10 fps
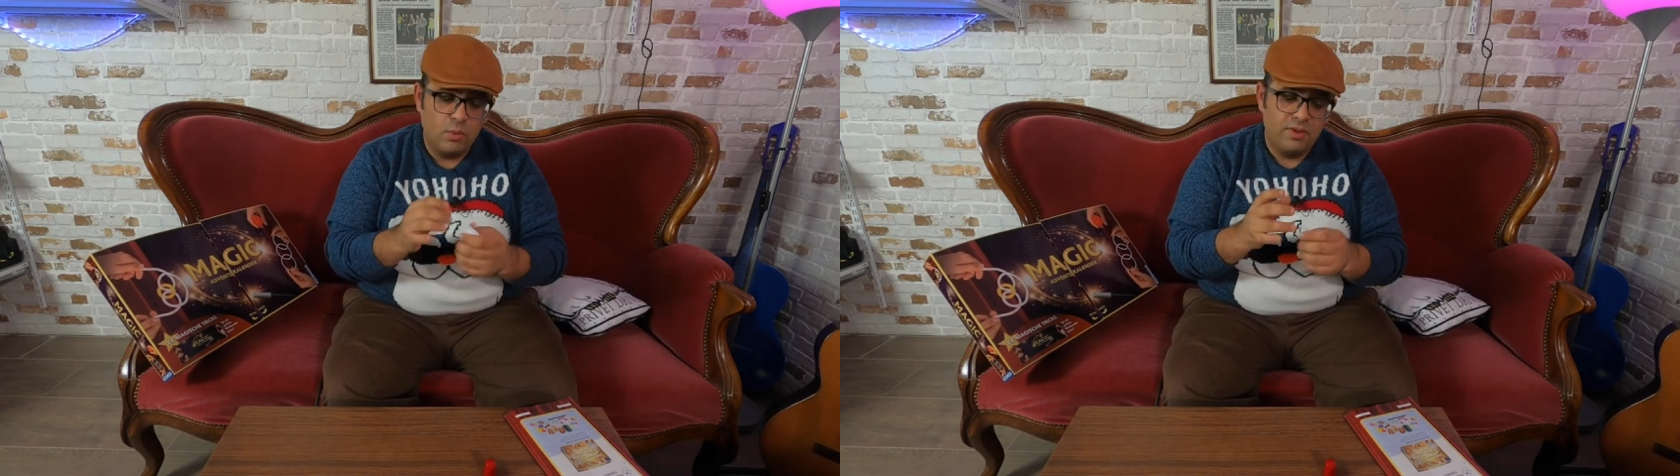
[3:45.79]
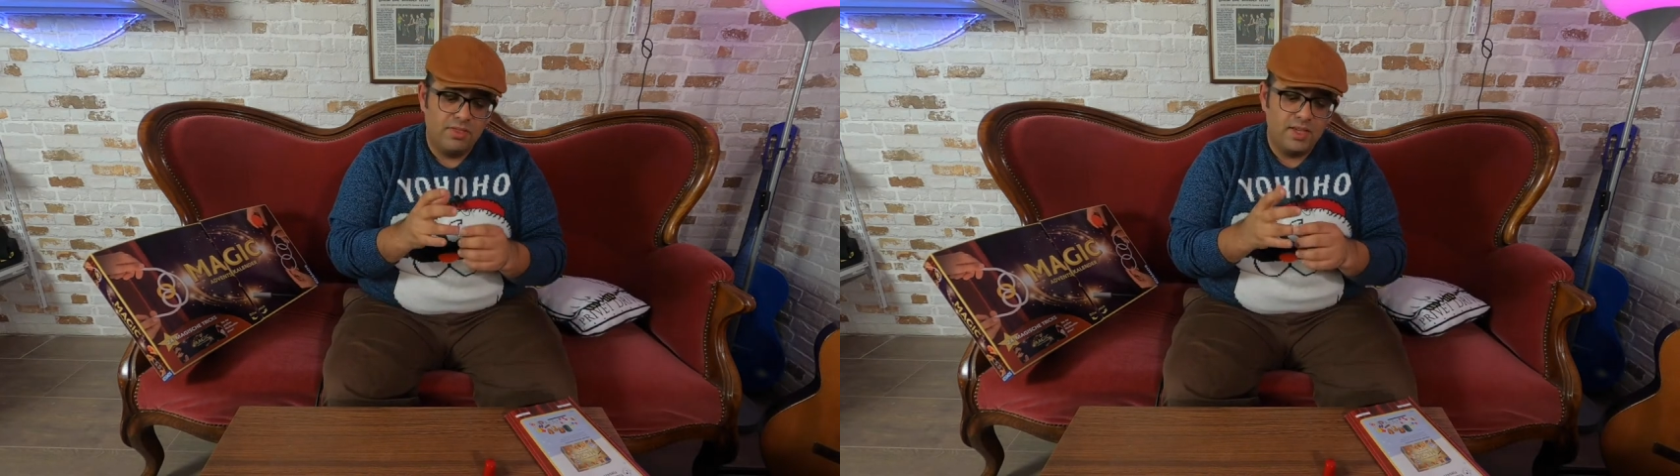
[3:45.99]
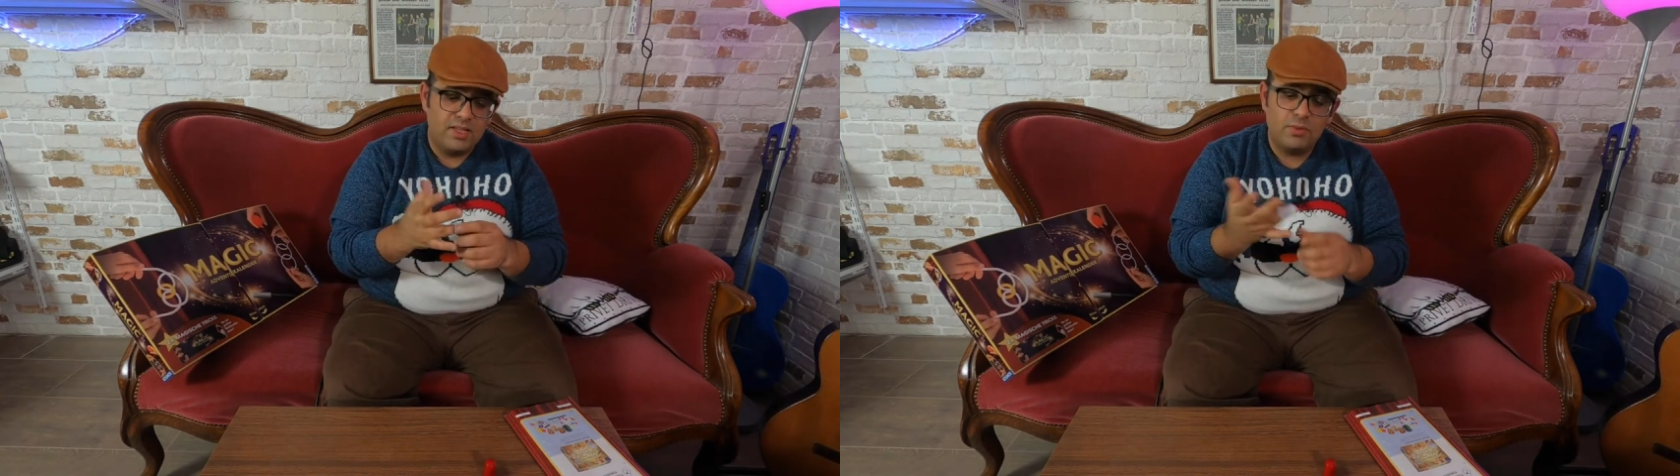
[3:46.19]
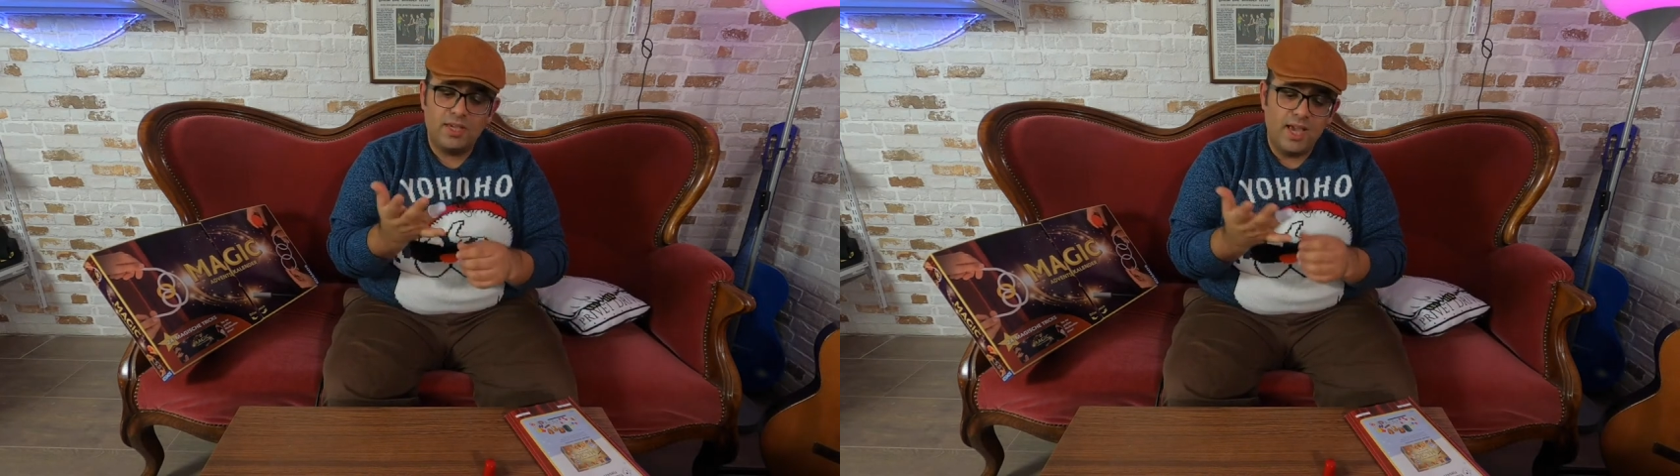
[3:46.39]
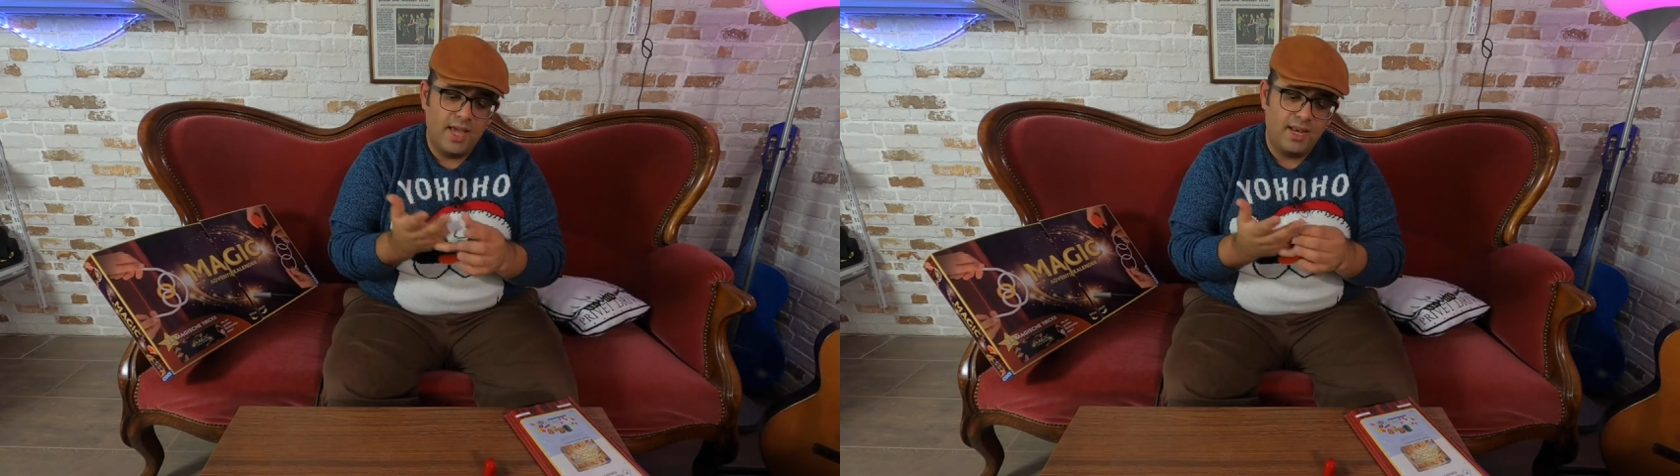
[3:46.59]
with this we
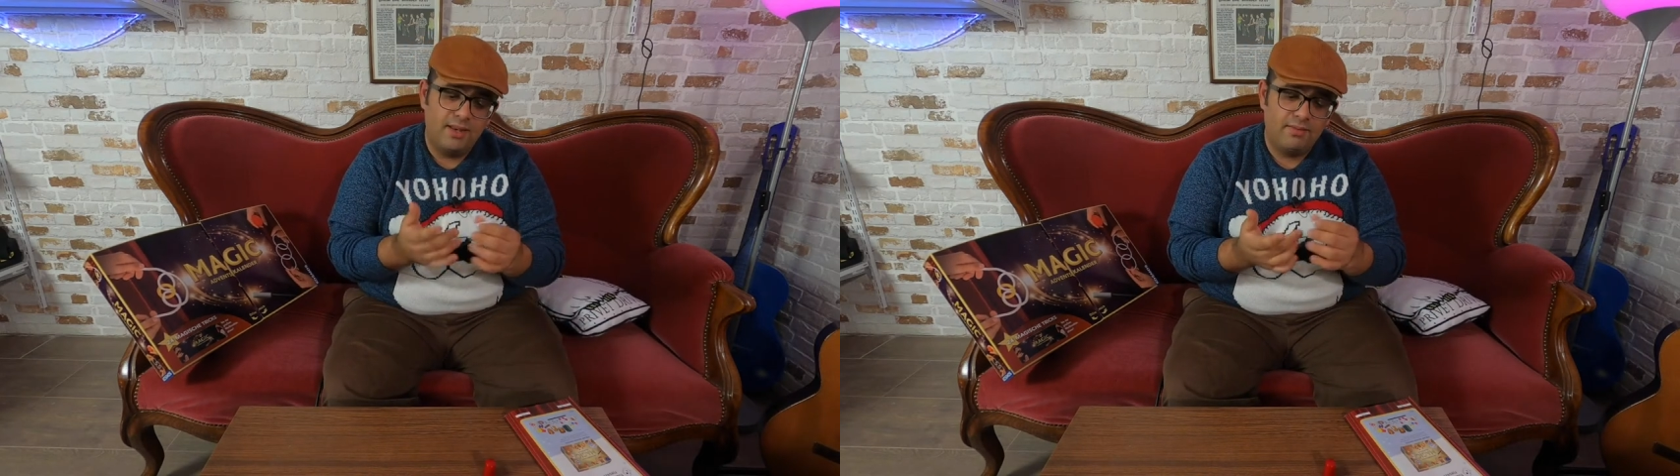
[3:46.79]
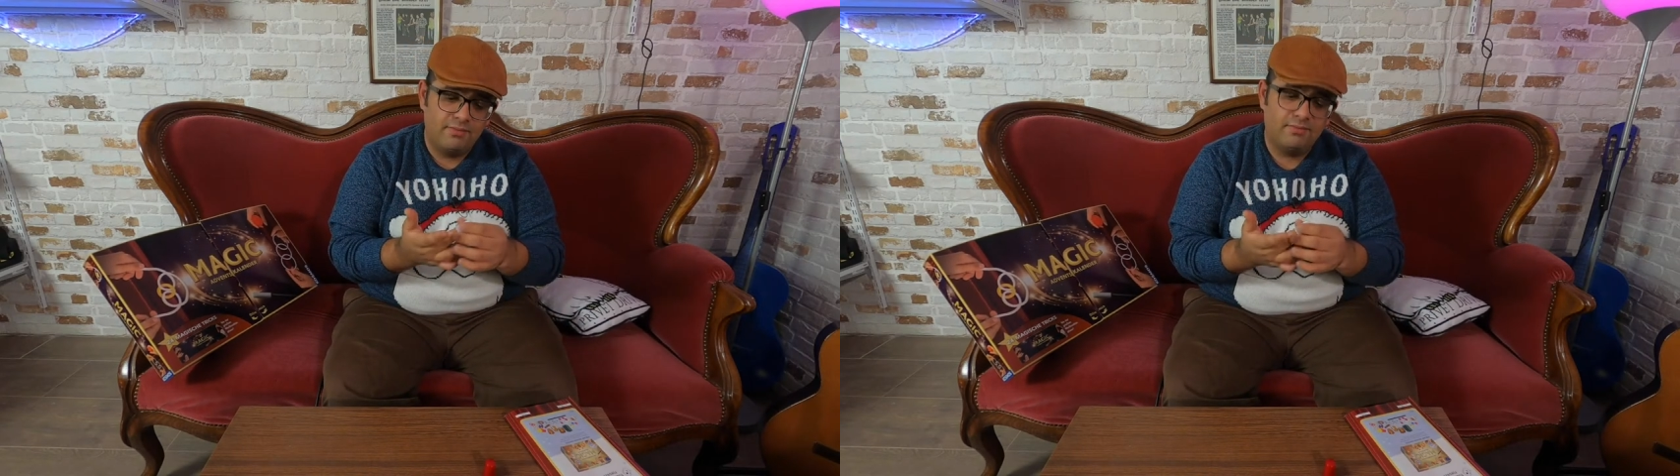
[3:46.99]
can